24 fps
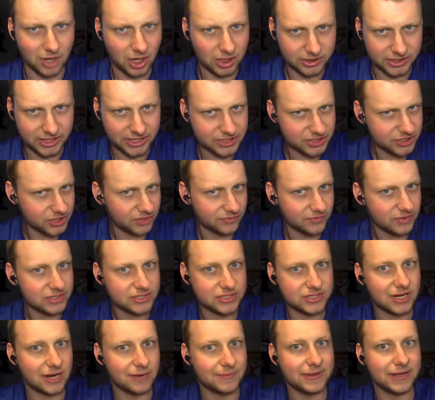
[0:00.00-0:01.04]
online
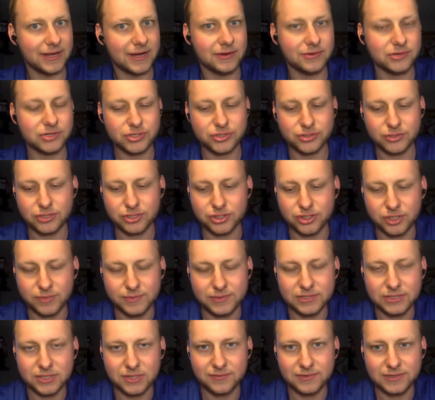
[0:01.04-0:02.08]
service coming out,
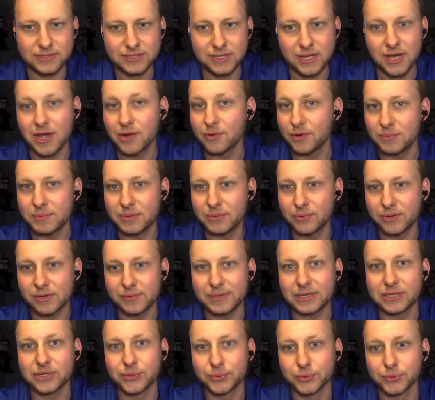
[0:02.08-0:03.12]
streaming service. Would have
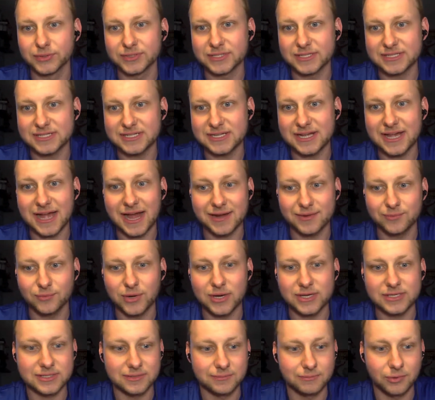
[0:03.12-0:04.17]
been cool to see Adam
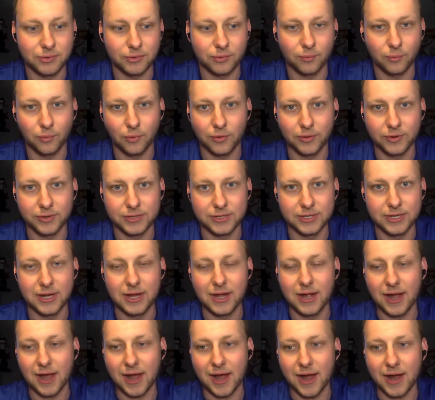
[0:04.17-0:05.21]
West and Burt Ward
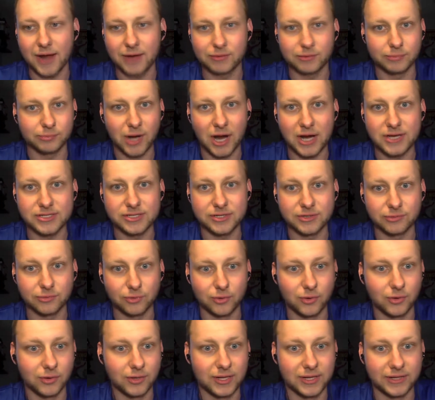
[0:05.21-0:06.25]
reprising their
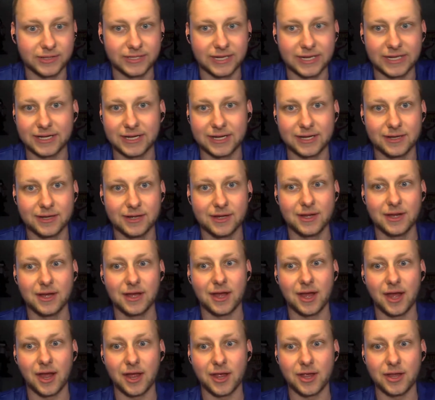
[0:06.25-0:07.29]
role on like a
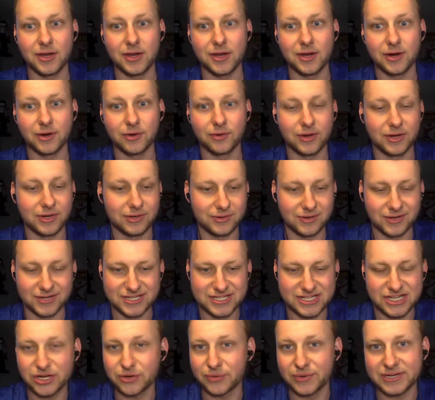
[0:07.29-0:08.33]

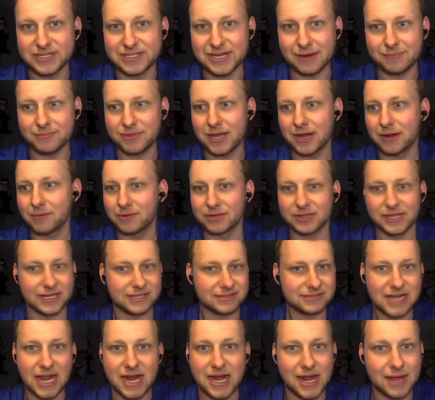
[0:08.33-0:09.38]
series type thing with
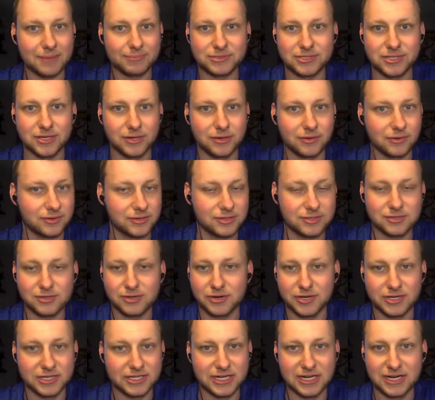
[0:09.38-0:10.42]
like 10
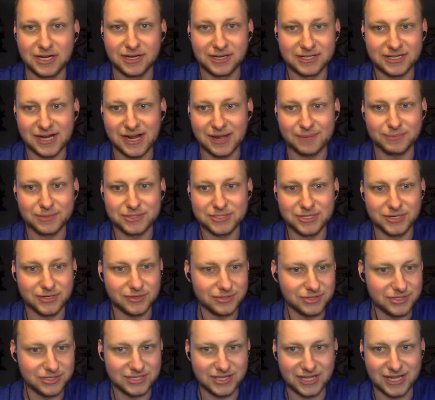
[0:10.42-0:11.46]

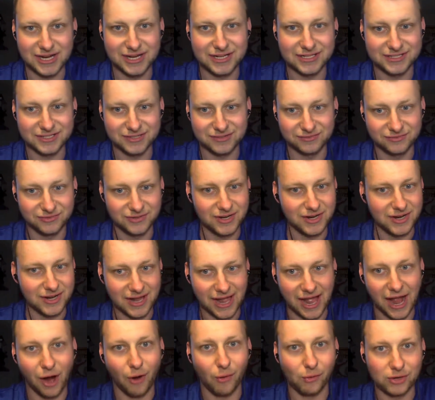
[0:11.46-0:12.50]
episodes things of
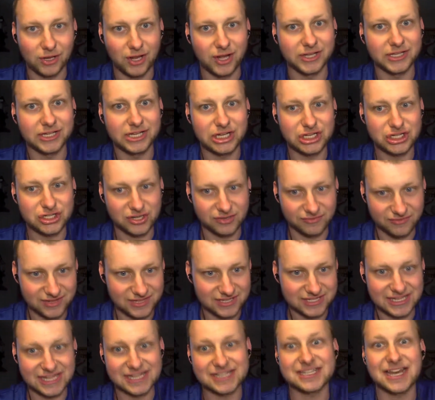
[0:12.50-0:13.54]
hour long each of
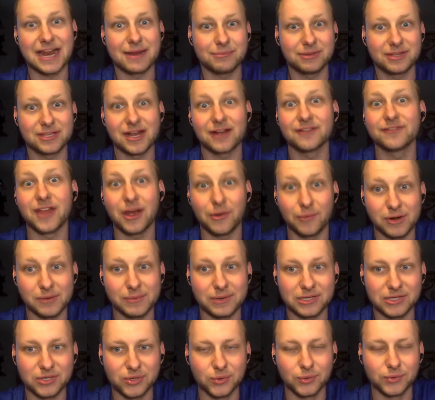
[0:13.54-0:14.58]
this type of stuff. That would have
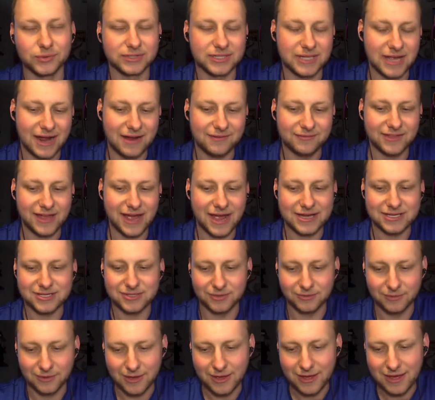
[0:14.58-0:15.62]
been cool to have that. So